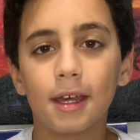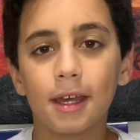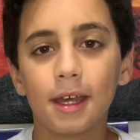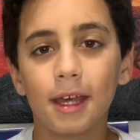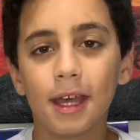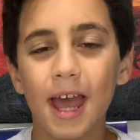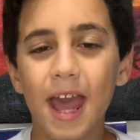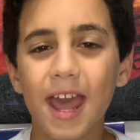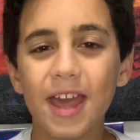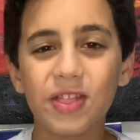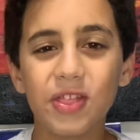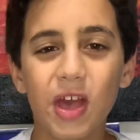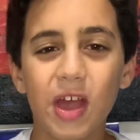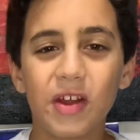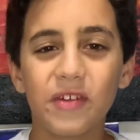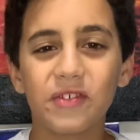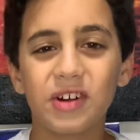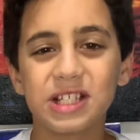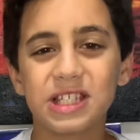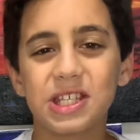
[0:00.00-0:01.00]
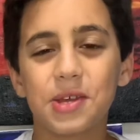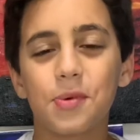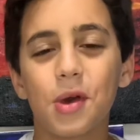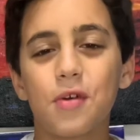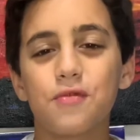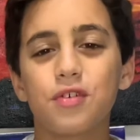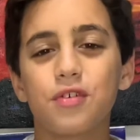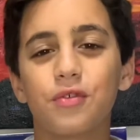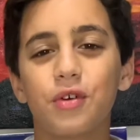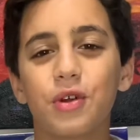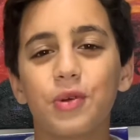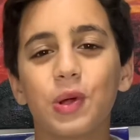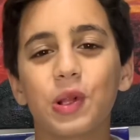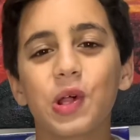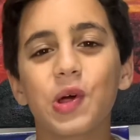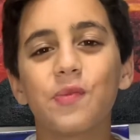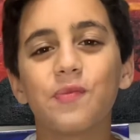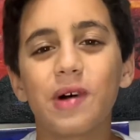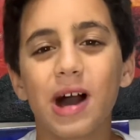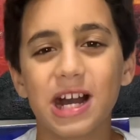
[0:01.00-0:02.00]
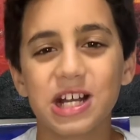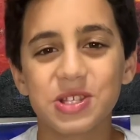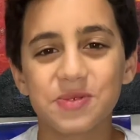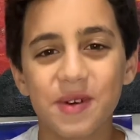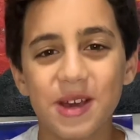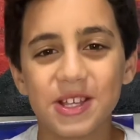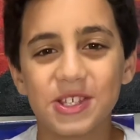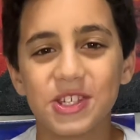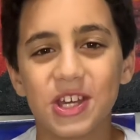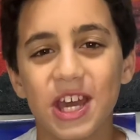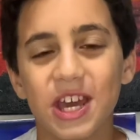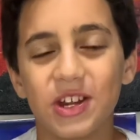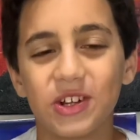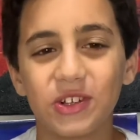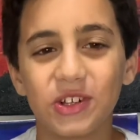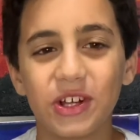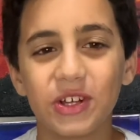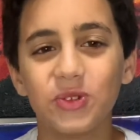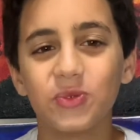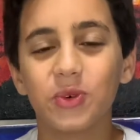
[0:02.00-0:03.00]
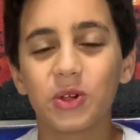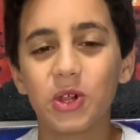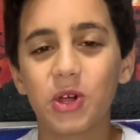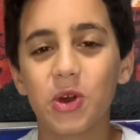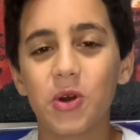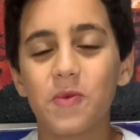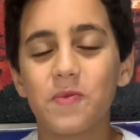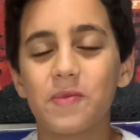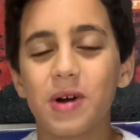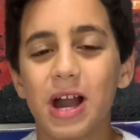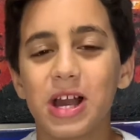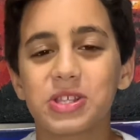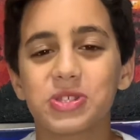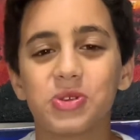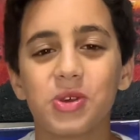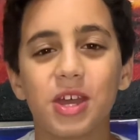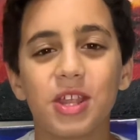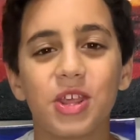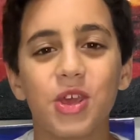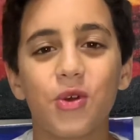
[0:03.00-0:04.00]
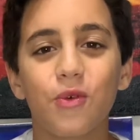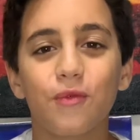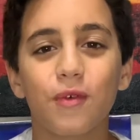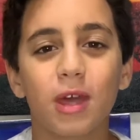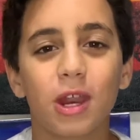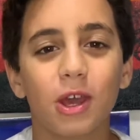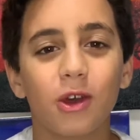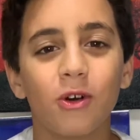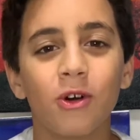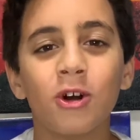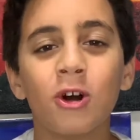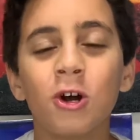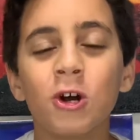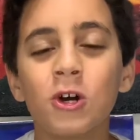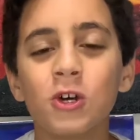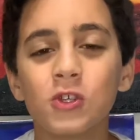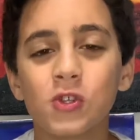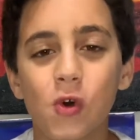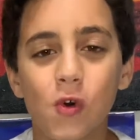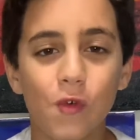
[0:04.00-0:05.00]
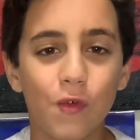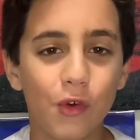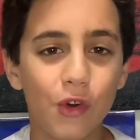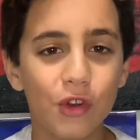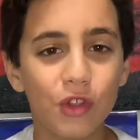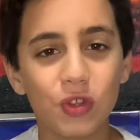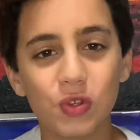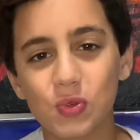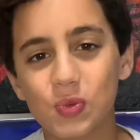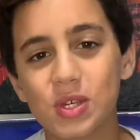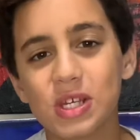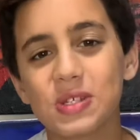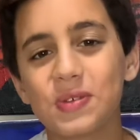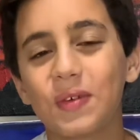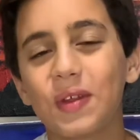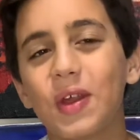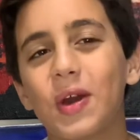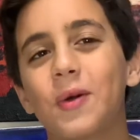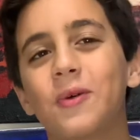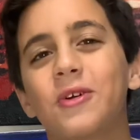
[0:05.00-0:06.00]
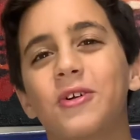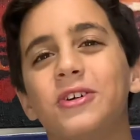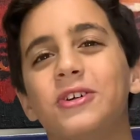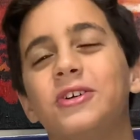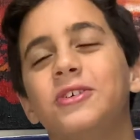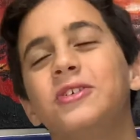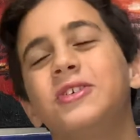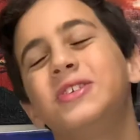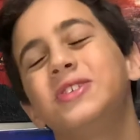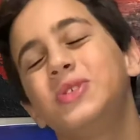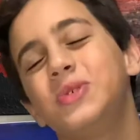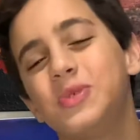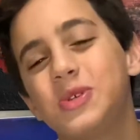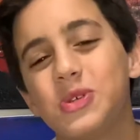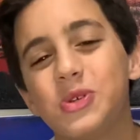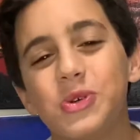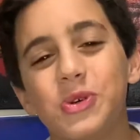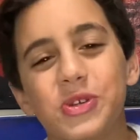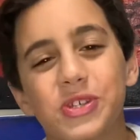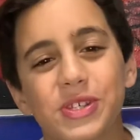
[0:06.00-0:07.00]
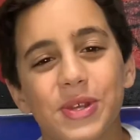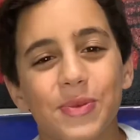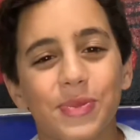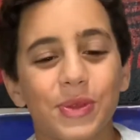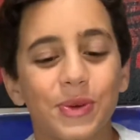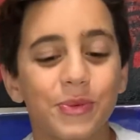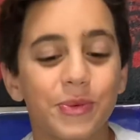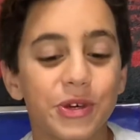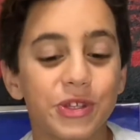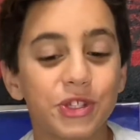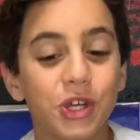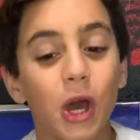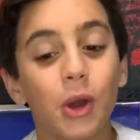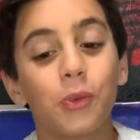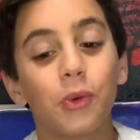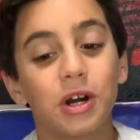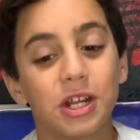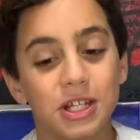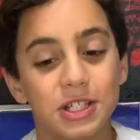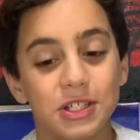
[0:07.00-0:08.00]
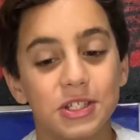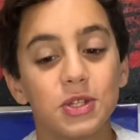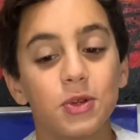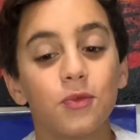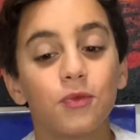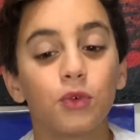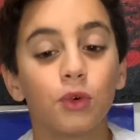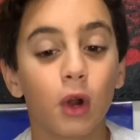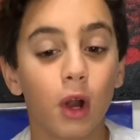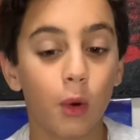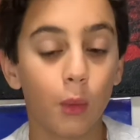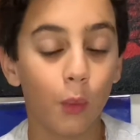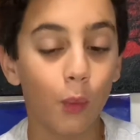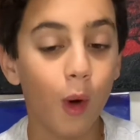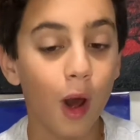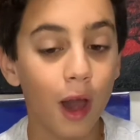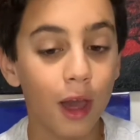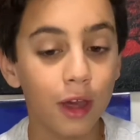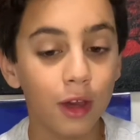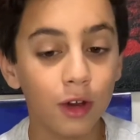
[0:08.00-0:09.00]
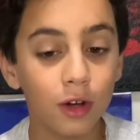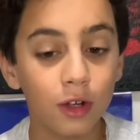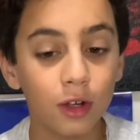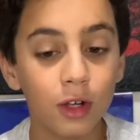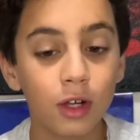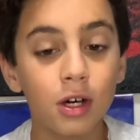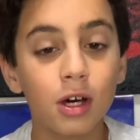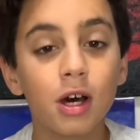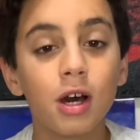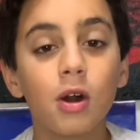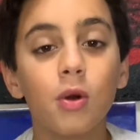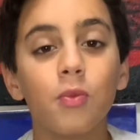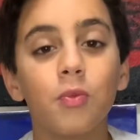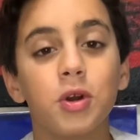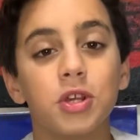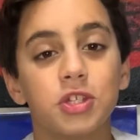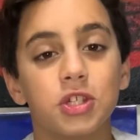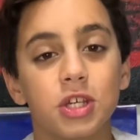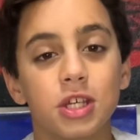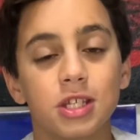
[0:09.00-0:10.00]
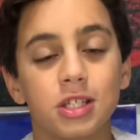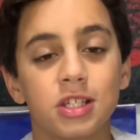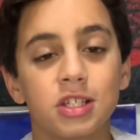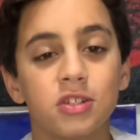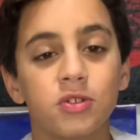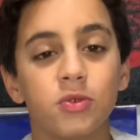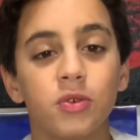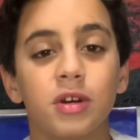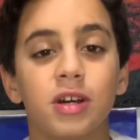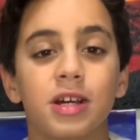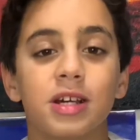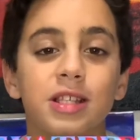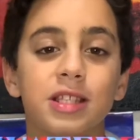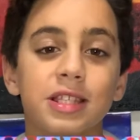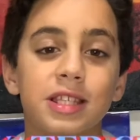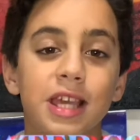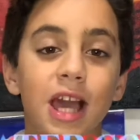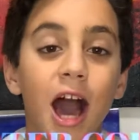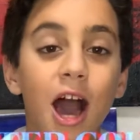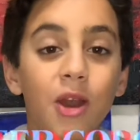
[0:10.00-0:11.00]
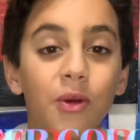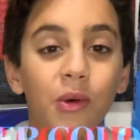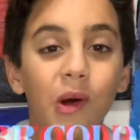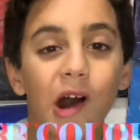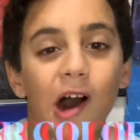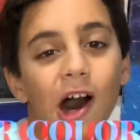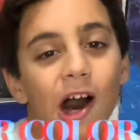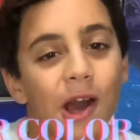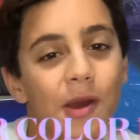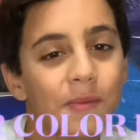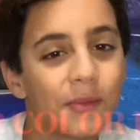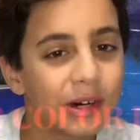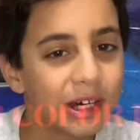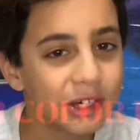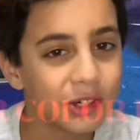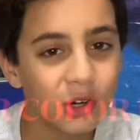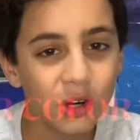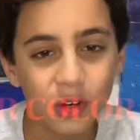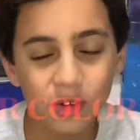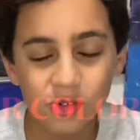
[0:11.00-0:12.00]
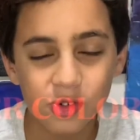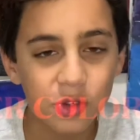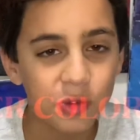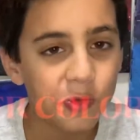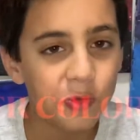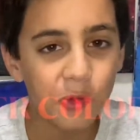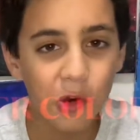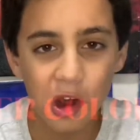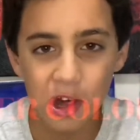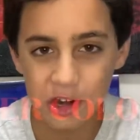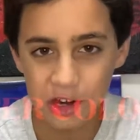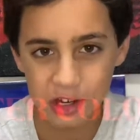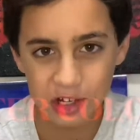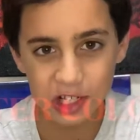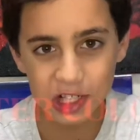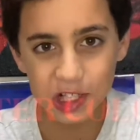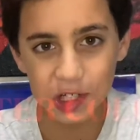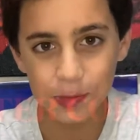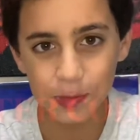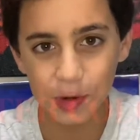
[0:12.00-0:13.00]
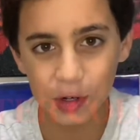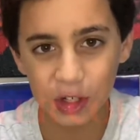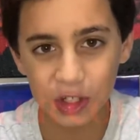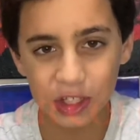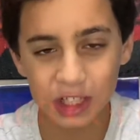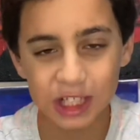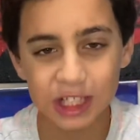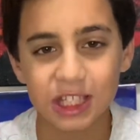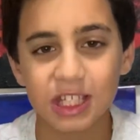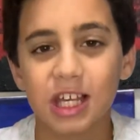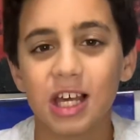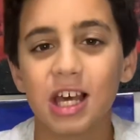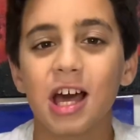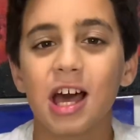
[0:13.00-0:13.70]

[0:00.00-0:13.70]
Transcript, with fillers: Hey there, what's up everyone? Welcome back to my channel and welcome back to a new video. So for this week's video, I'm going to be doing something which I wanted to do for a while, which is to DIY my own watercolor booklet.